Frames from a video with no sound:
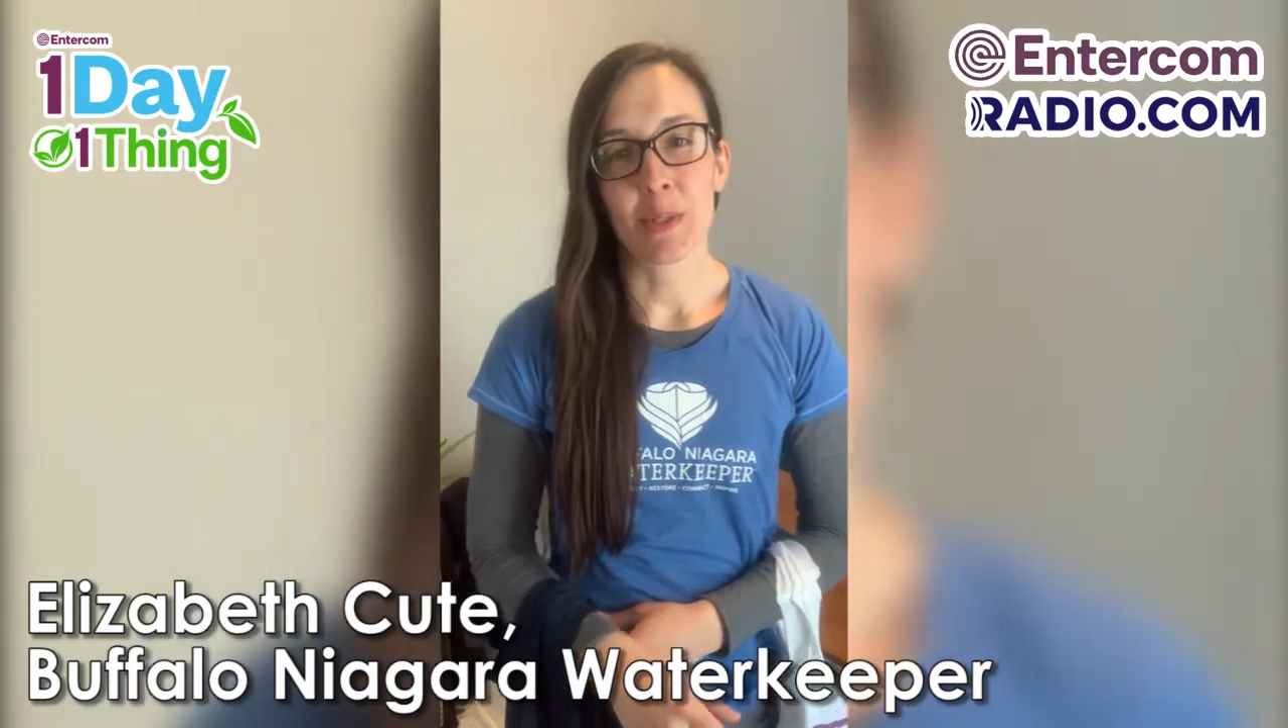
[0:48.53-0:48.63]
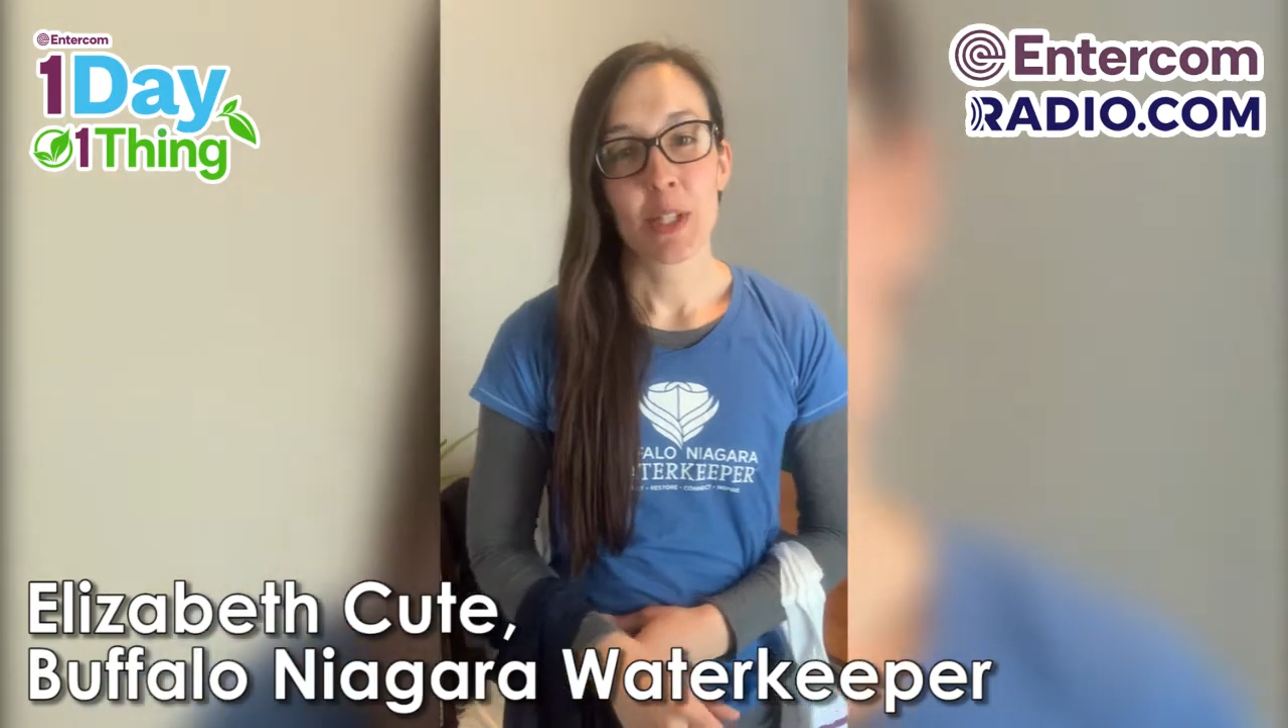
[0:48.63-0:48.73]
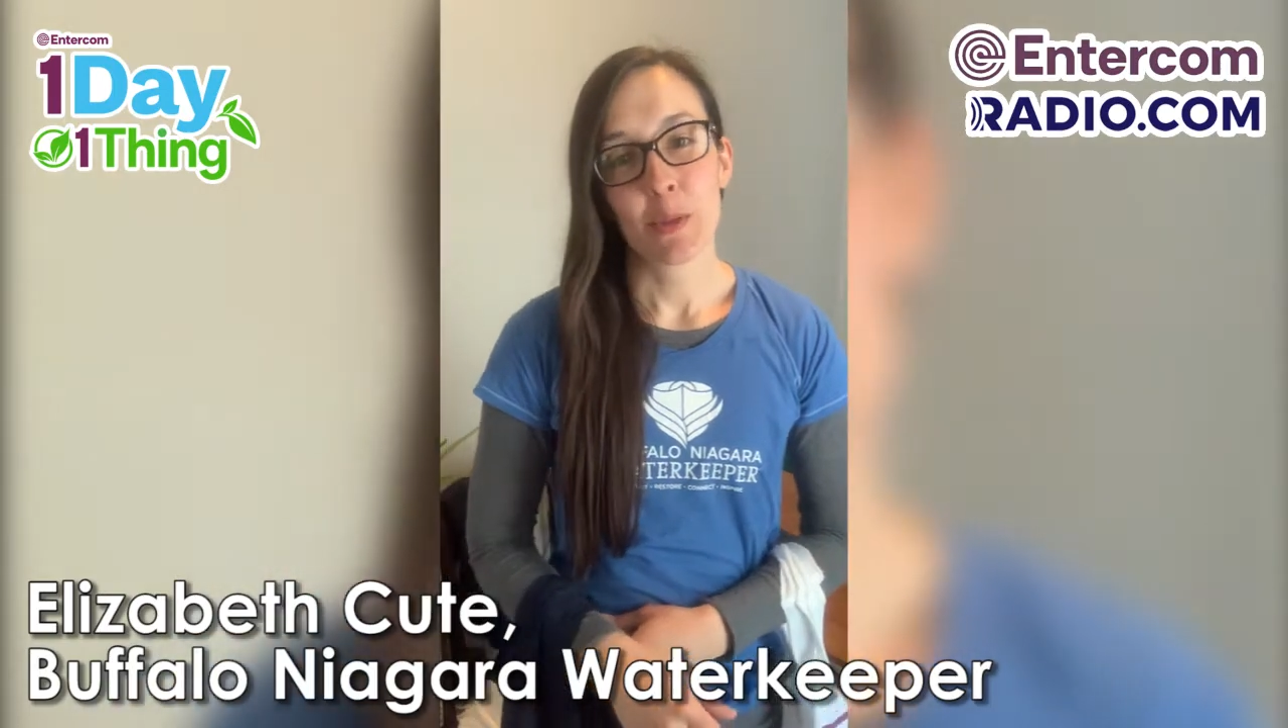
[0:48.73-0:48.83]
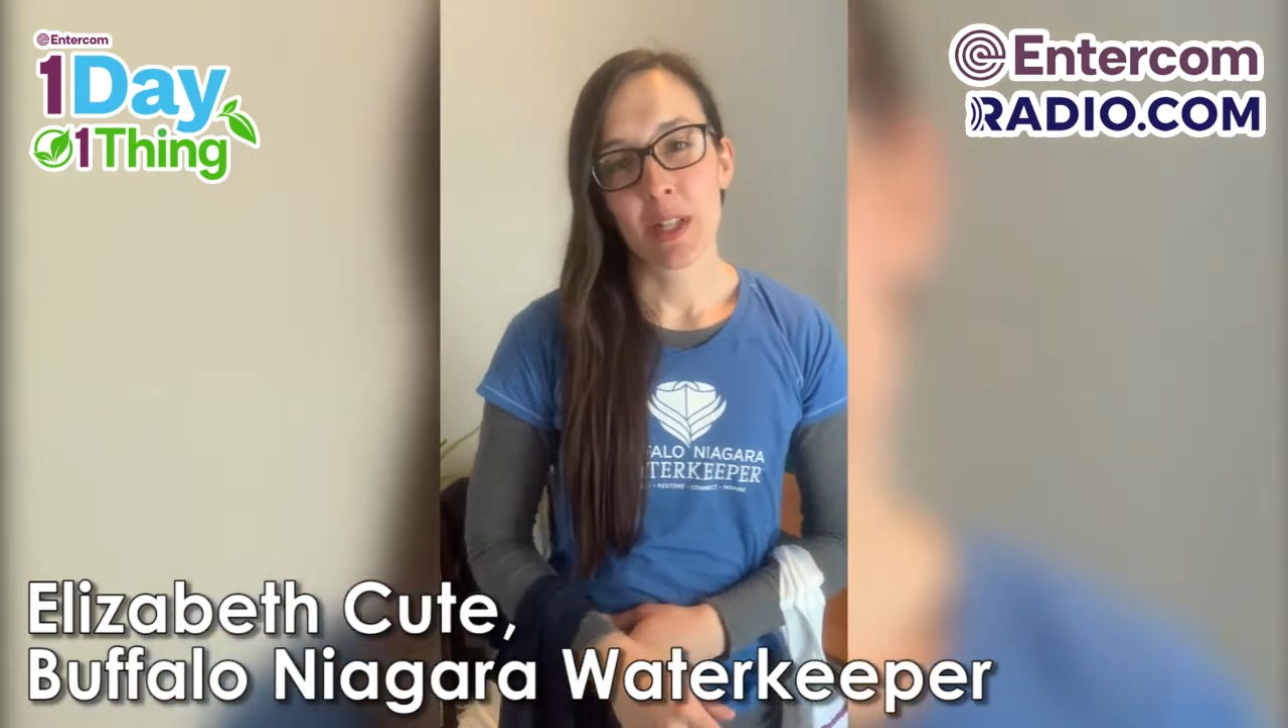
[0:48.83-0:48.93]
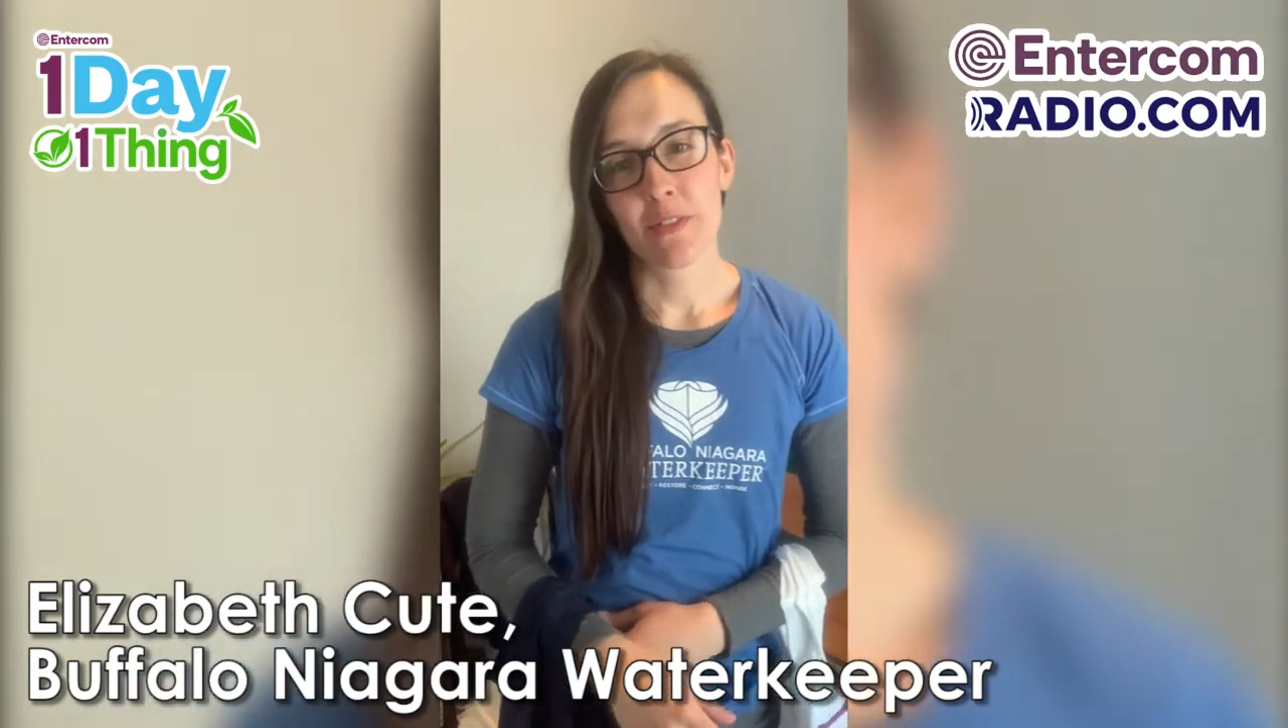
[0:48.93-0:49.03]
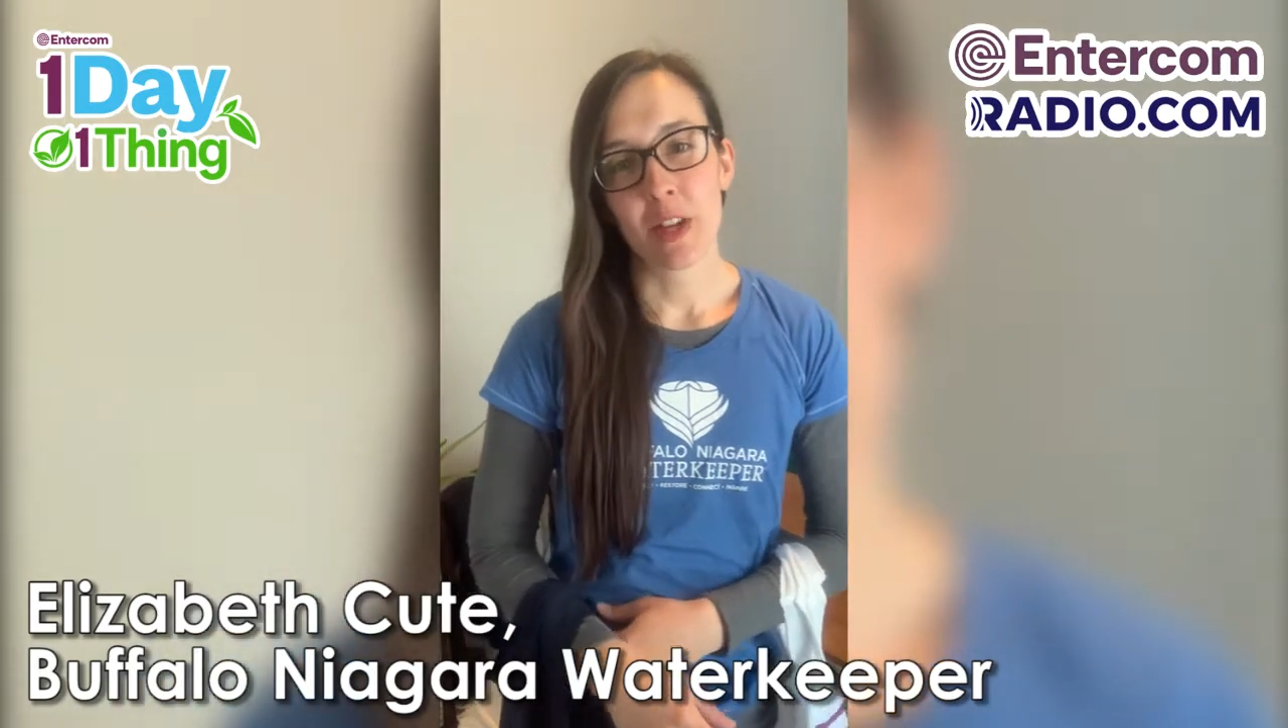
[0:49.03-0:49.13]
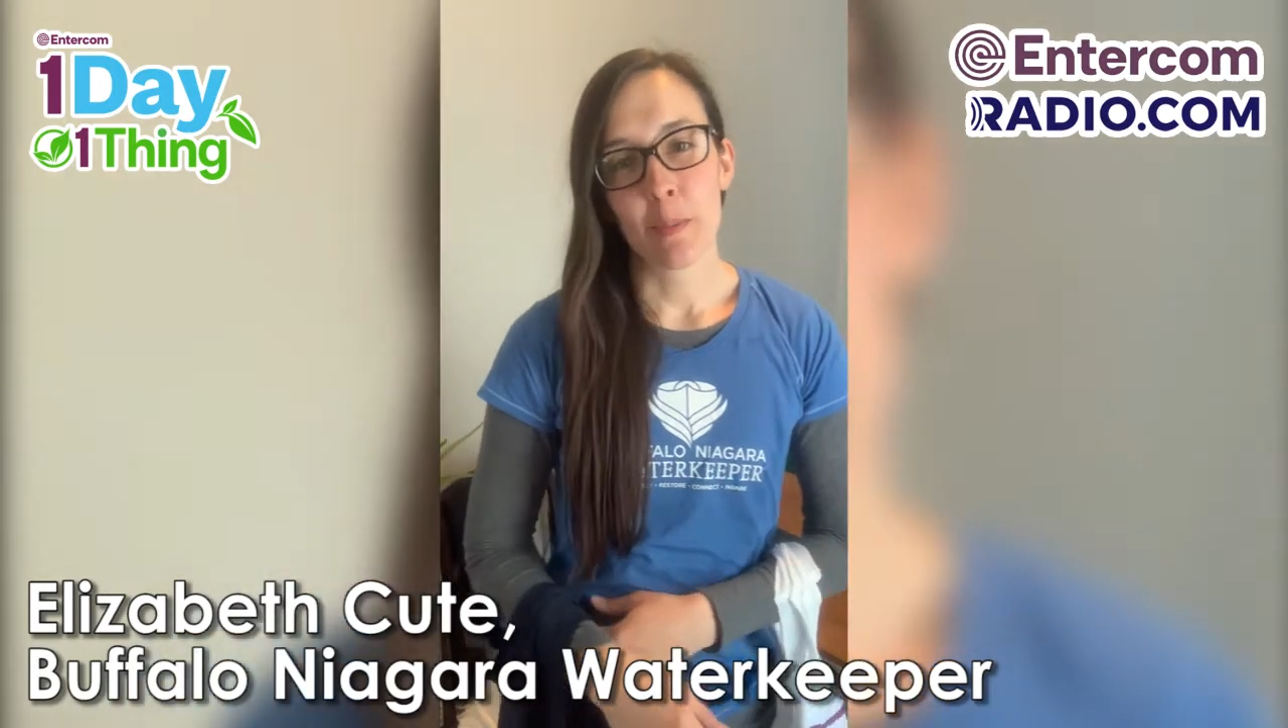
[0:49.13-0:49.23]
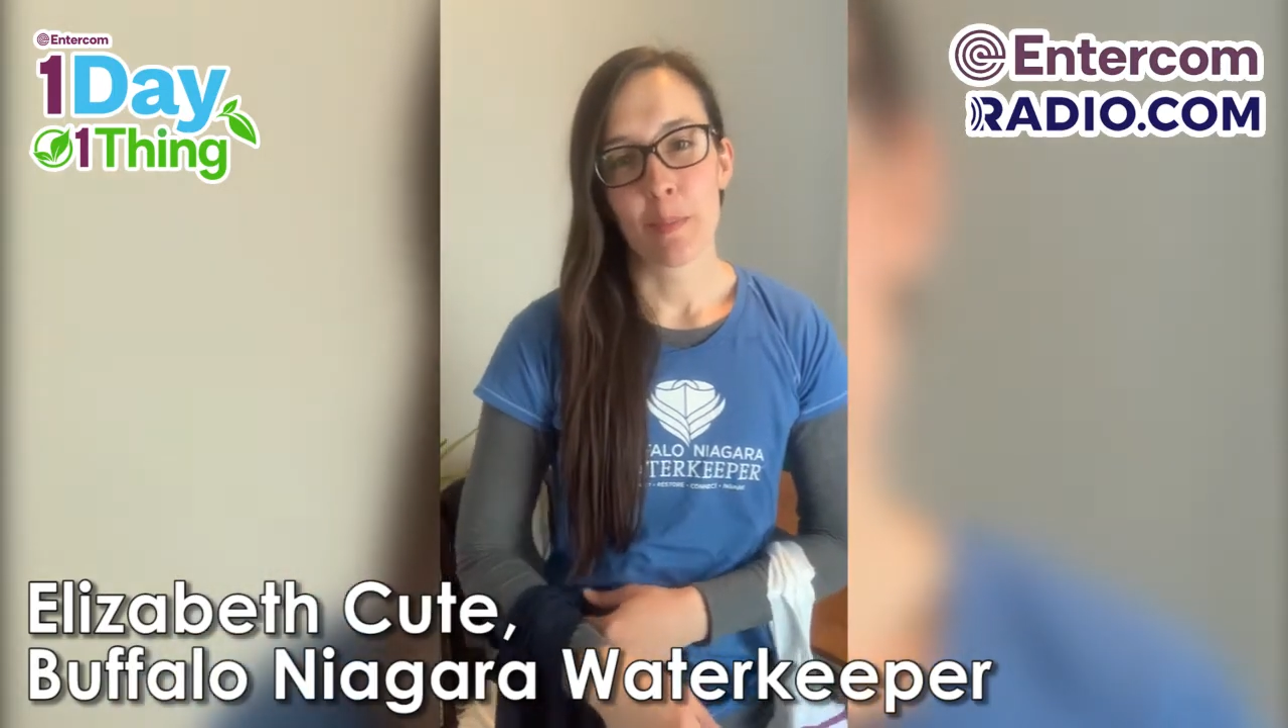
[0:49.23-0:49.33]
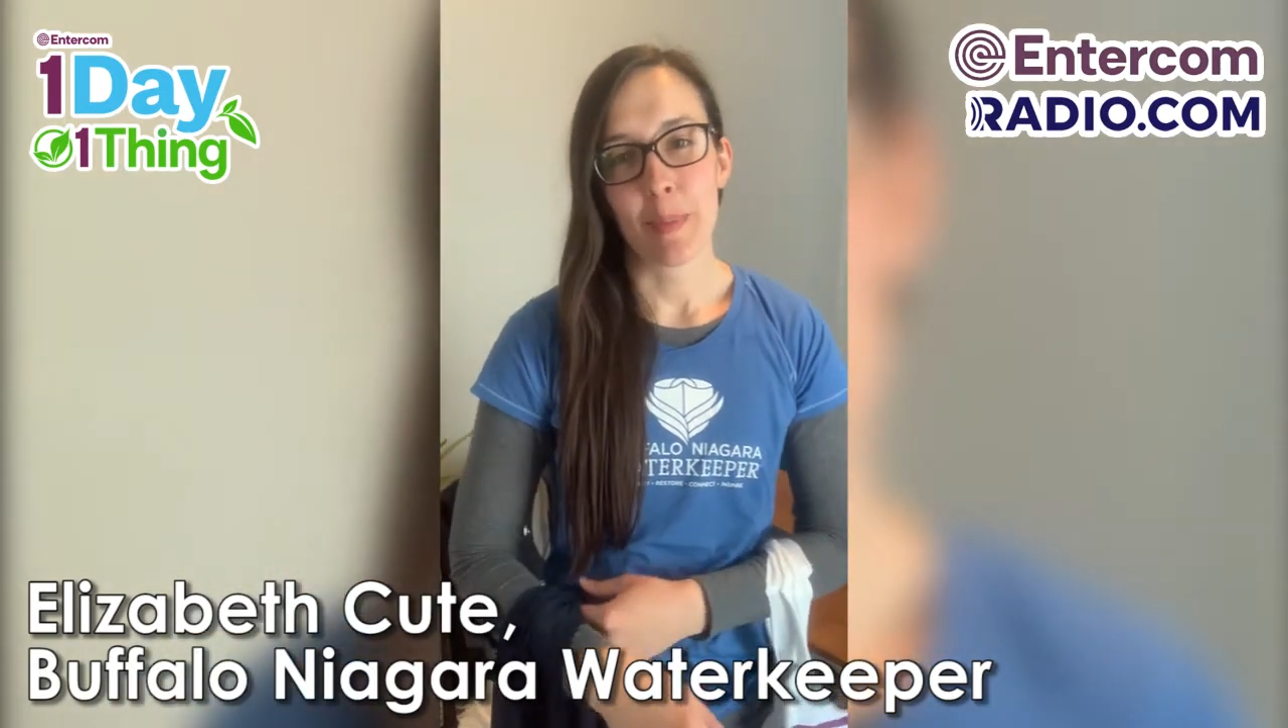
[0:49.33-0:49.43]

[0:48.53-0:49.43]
two different